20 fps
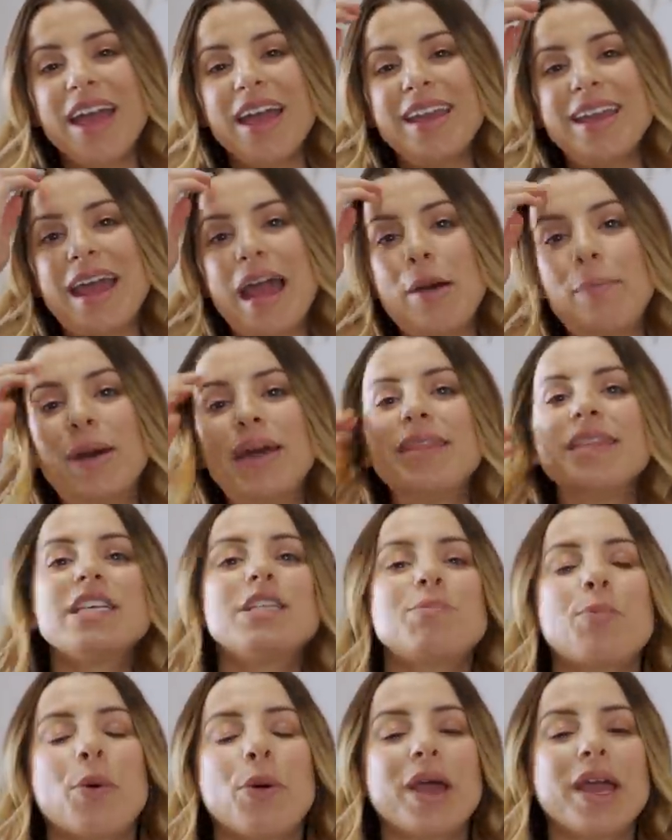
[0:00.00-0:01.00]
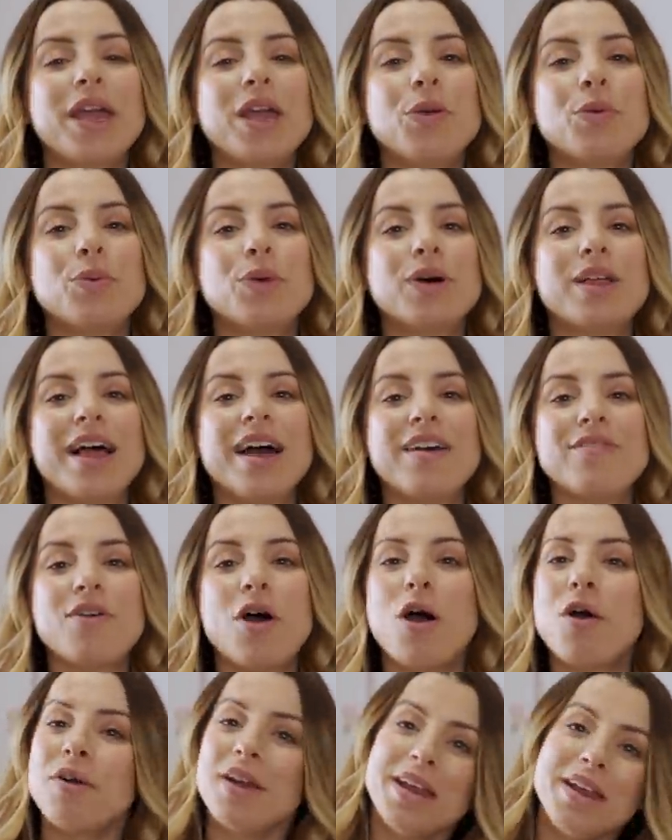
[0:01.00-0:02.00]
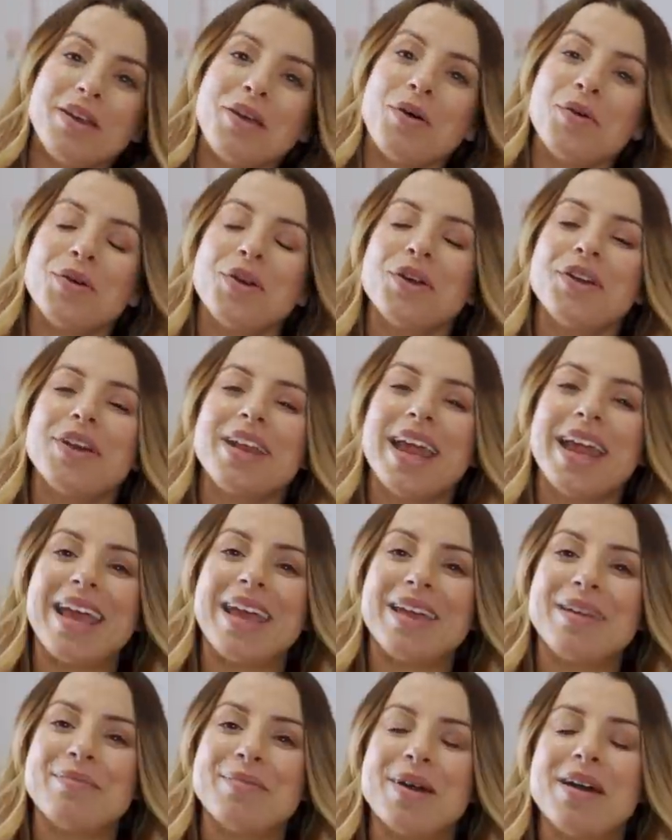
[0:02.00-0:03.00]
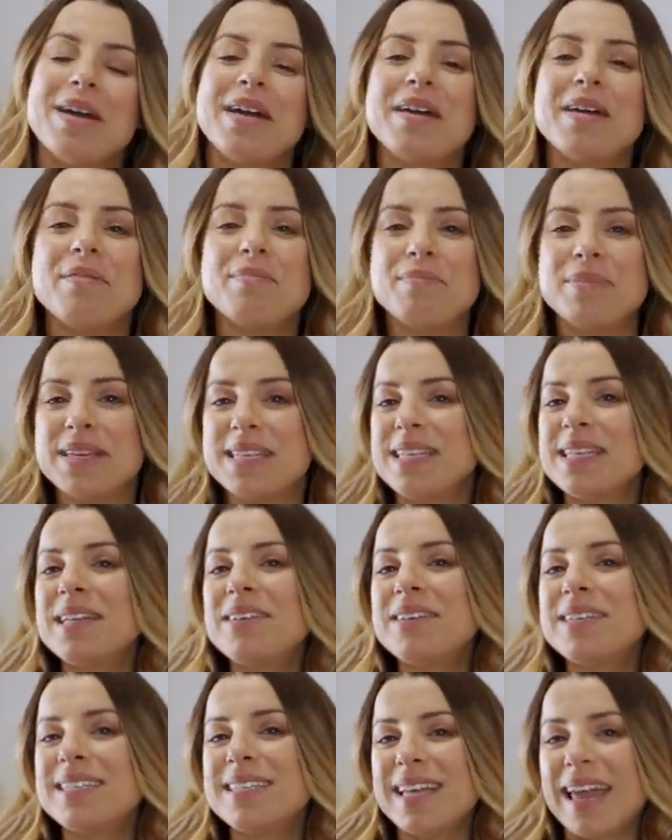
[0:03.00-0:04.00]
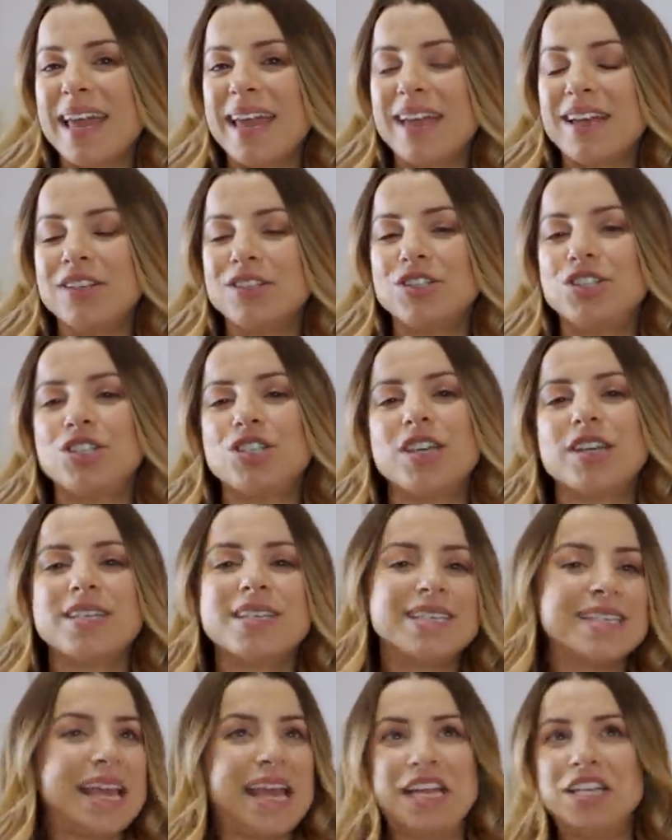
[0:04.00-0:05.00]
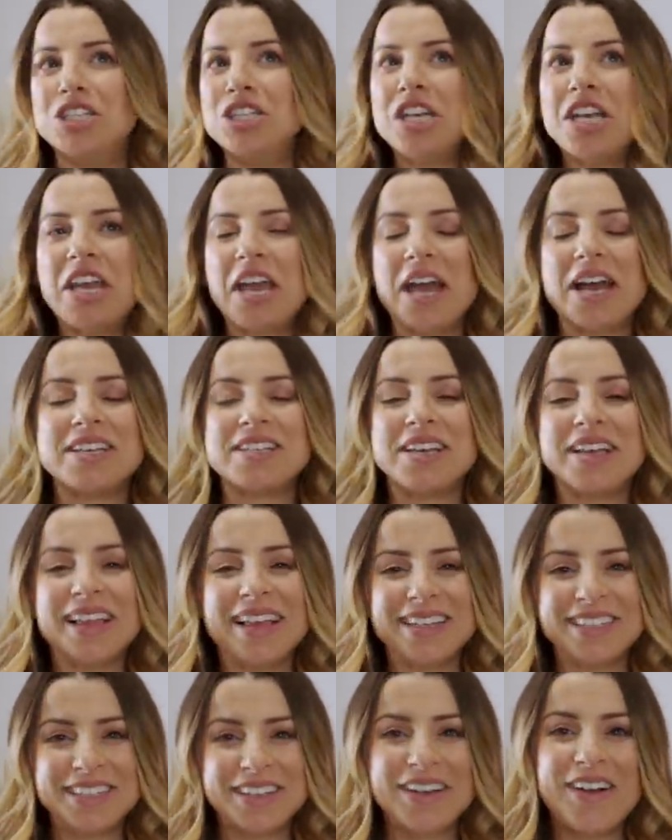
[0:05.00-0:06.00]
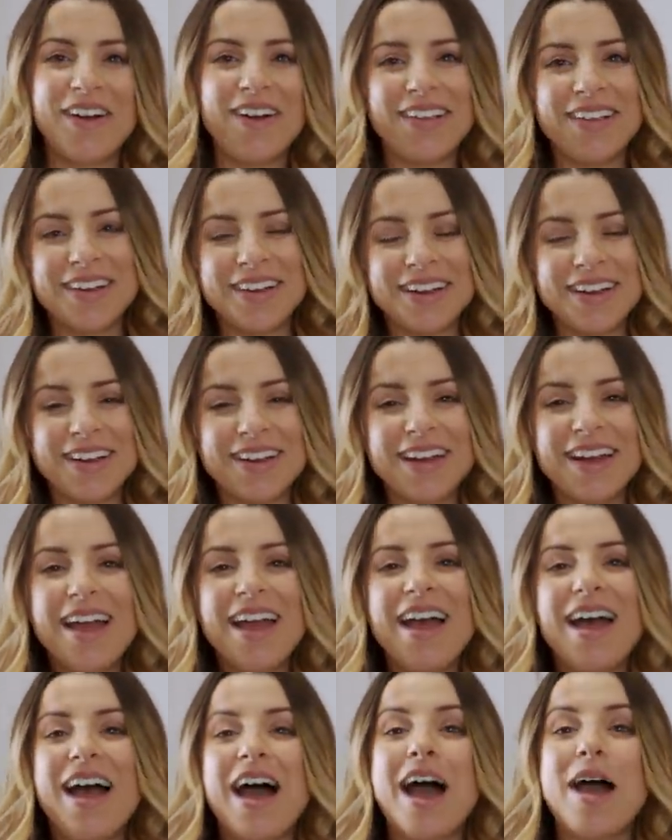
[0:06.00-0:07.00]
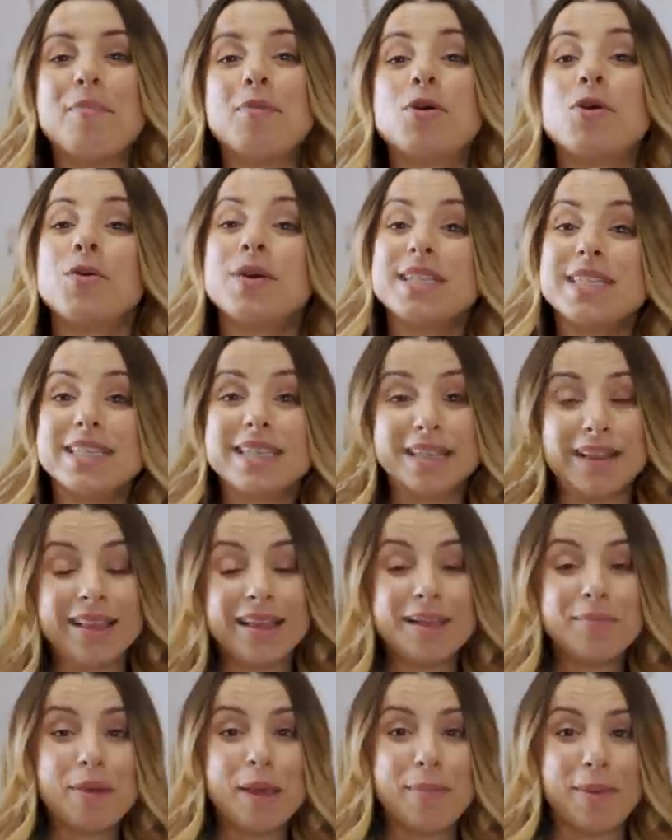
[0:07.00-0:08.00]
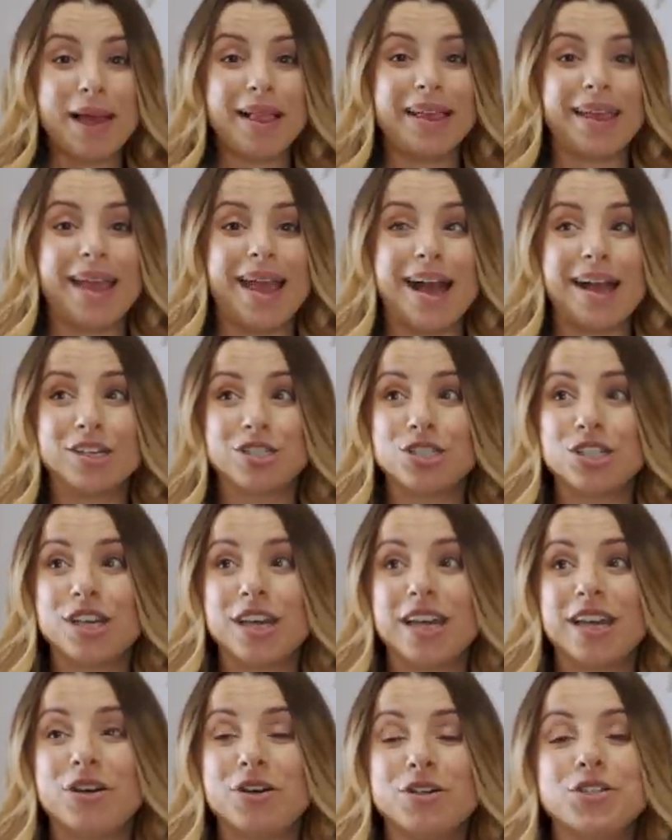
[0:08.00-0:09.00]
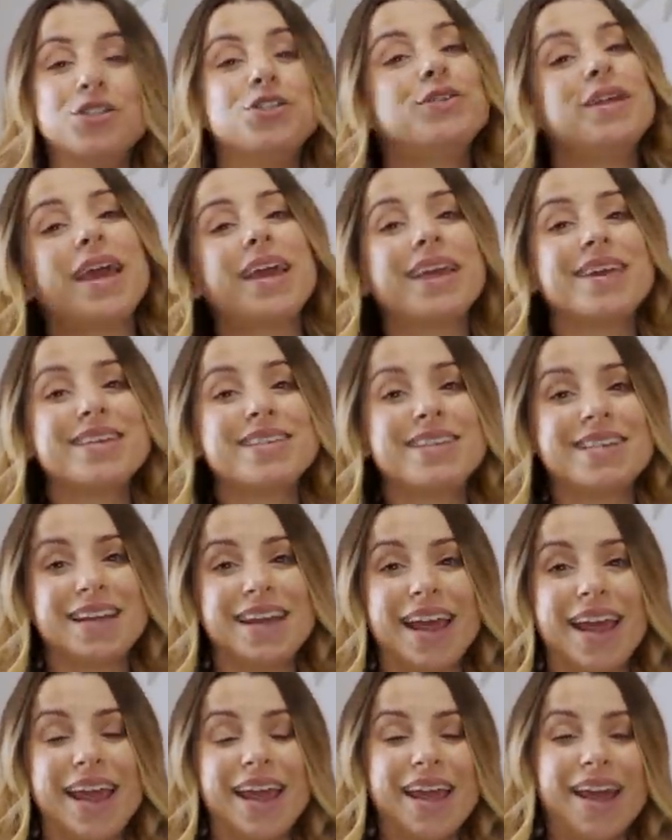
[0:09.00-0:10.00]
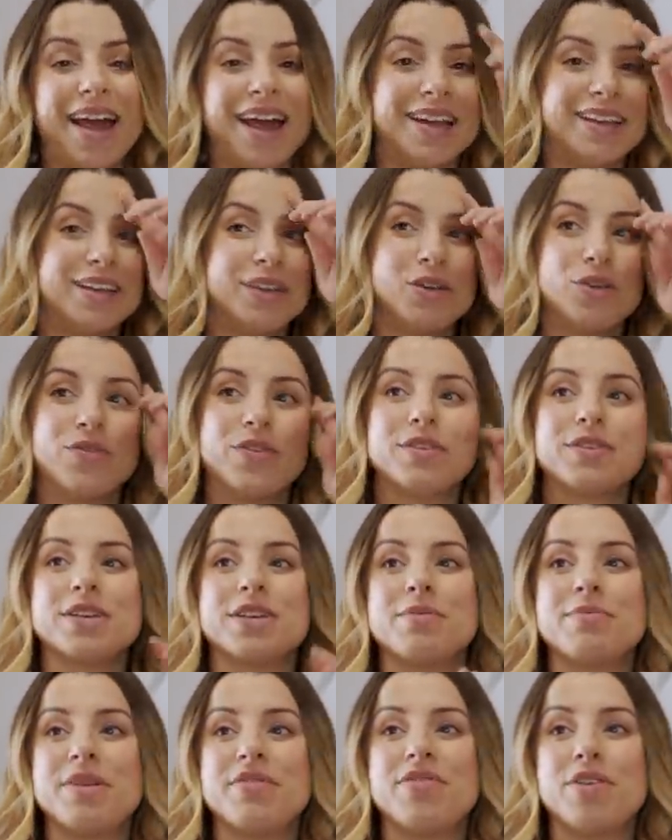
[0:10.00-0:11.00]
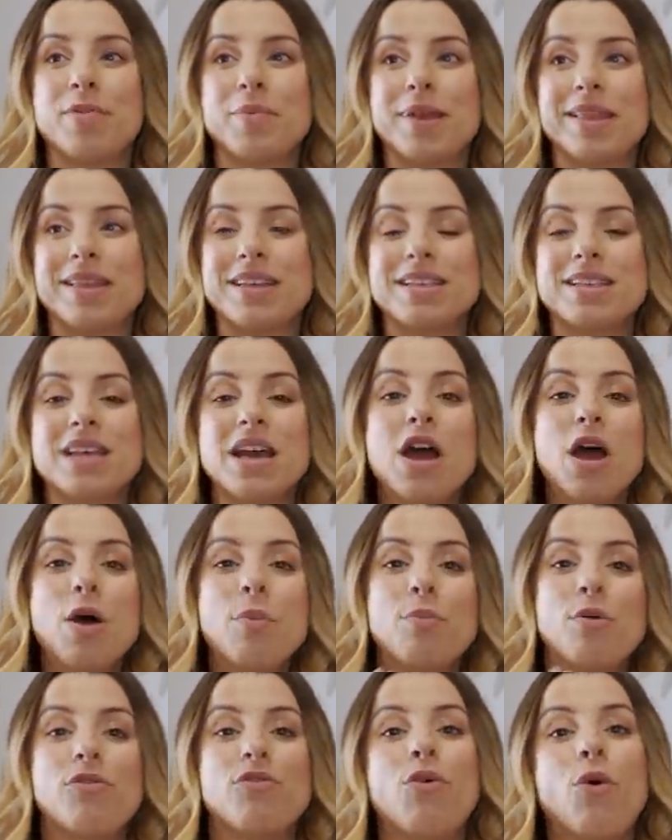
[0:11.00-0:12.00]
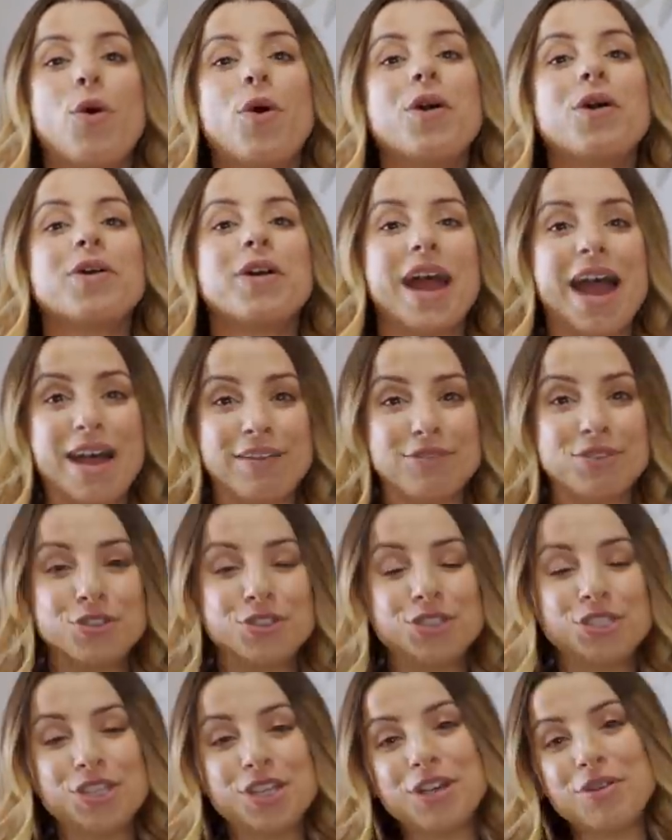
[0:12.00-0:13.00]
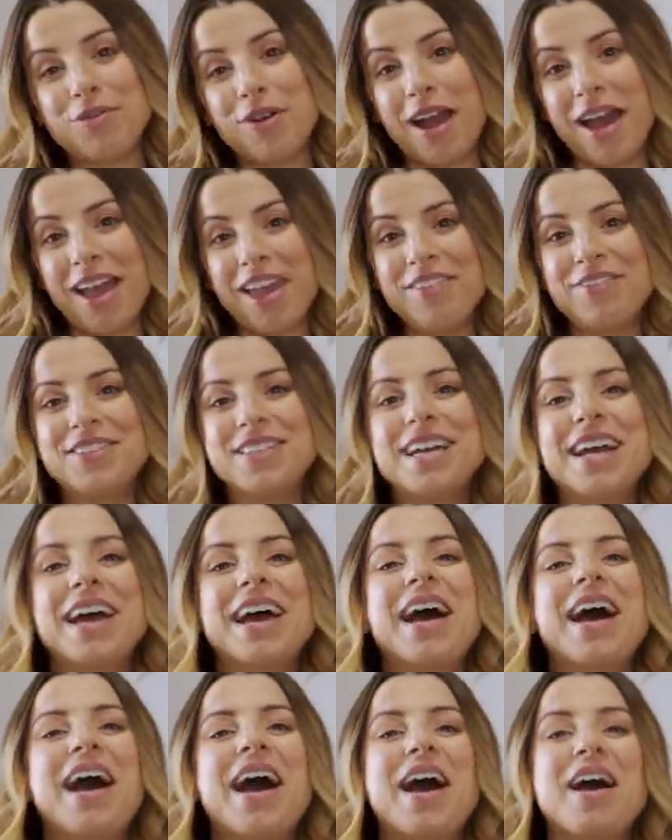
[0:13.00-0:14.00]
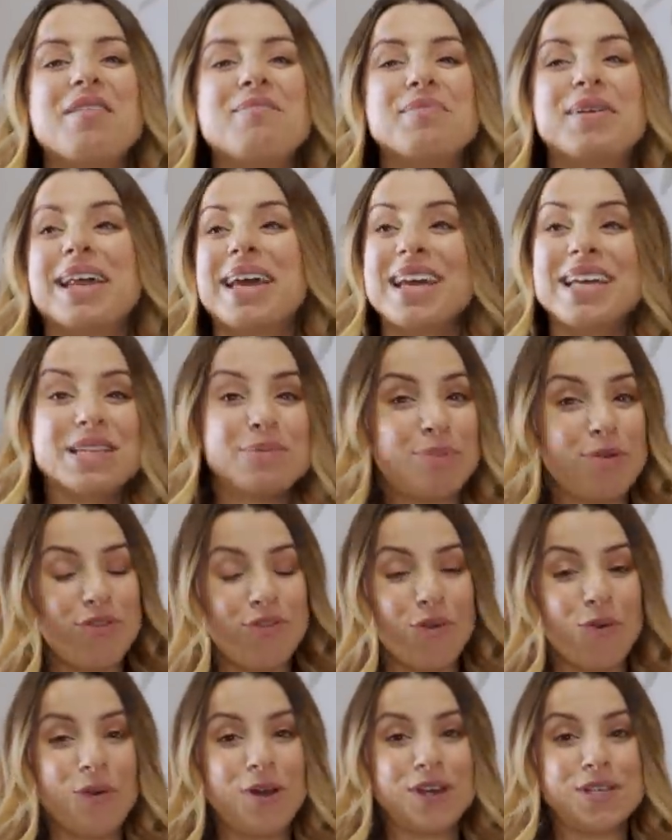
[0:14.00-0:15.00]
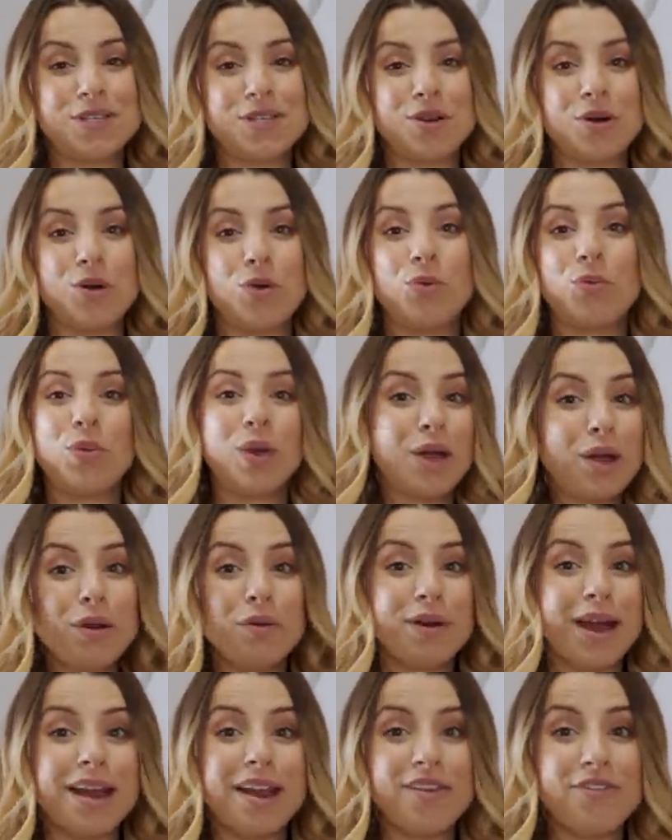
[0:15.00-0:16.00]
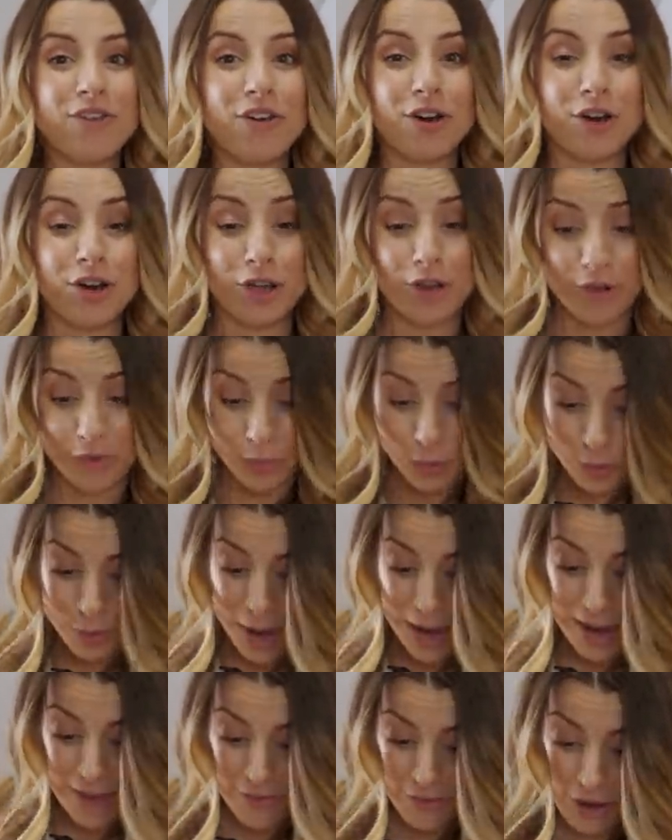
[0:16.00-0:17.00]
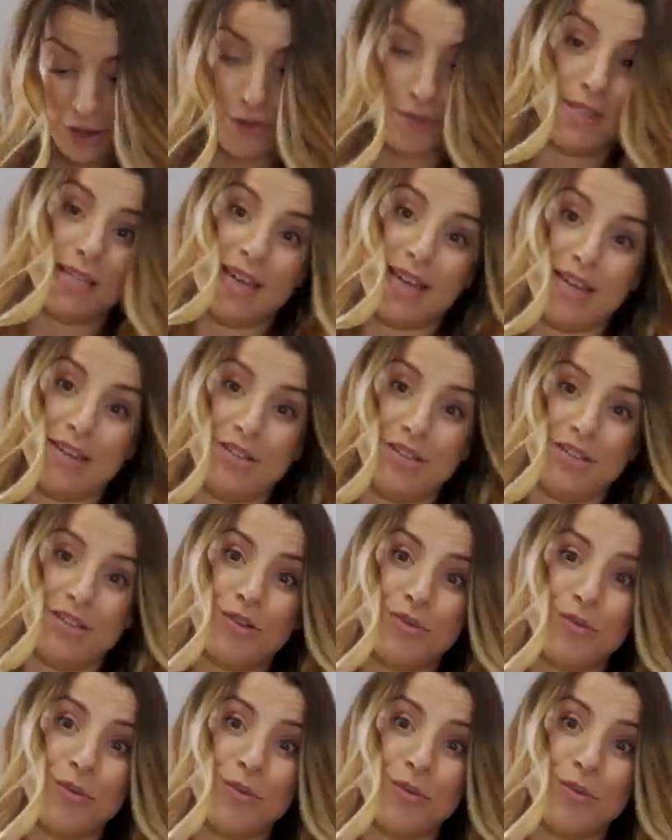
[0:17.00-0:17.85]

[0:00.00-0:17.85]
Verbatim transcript: Now by this point, you will have already known her name, Miss Little Sage, Sagey as I like to call her, um, who is still in my belly. Actually, her due date is today. I didn't know if I was gonna be filming this before or after she arrived, um, but I guess before. So we're ready for, we're ready for you, Sage.